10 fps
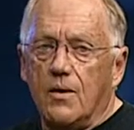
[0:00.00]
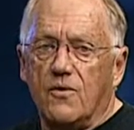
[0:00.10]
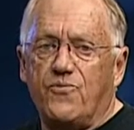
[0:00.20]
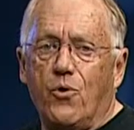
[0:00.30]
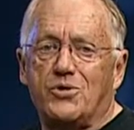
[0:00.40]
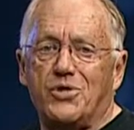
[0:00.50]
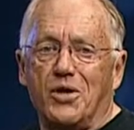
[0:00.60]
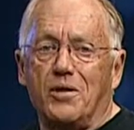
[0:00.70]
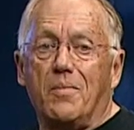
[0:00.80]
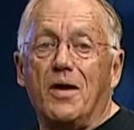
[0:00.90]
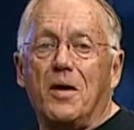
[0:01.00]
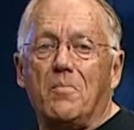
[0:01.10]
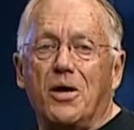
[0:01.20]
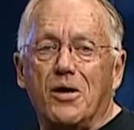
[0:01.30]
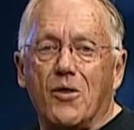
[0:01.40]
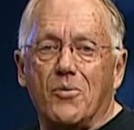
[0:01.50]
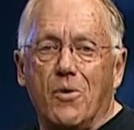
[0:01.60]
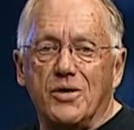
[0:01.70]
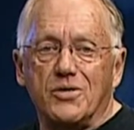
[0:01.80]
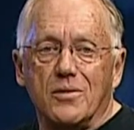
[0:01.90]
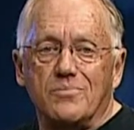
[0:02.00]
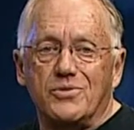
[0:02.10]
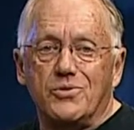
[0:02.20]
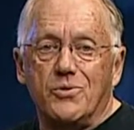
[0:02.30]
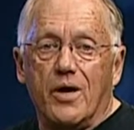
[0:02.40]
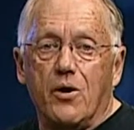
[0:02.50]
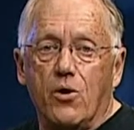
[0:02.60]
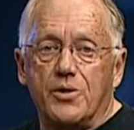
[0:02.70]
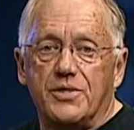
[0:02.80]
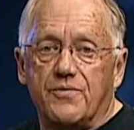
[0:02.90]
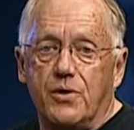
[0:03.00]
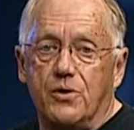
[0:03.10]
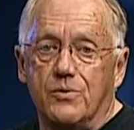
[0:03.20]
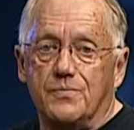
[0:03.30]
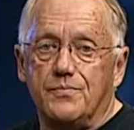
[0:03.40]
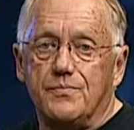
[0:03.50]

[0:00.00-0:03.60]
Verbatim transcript: Unfortunately, many other Muslims do not hold this view.